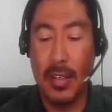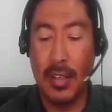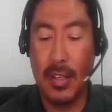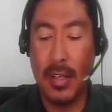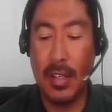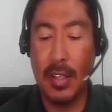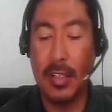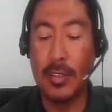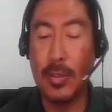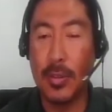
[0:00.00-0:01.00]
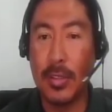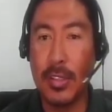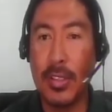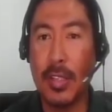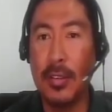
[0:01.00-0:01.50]
uh, the
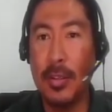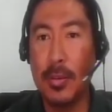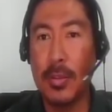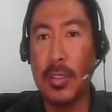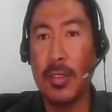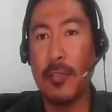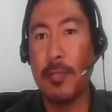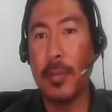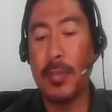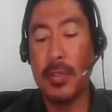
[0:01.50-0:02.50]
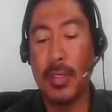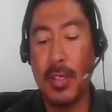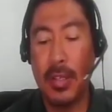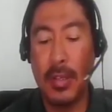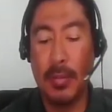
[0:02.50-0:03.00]
sources and uses of POPs
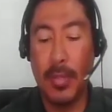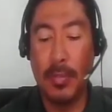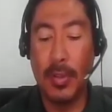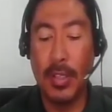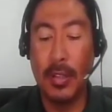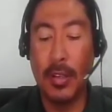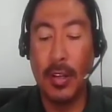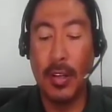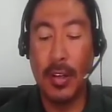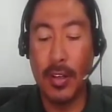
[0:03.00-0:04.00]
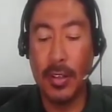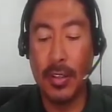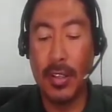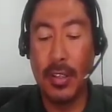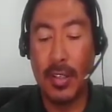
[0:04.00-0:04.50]
People need to learn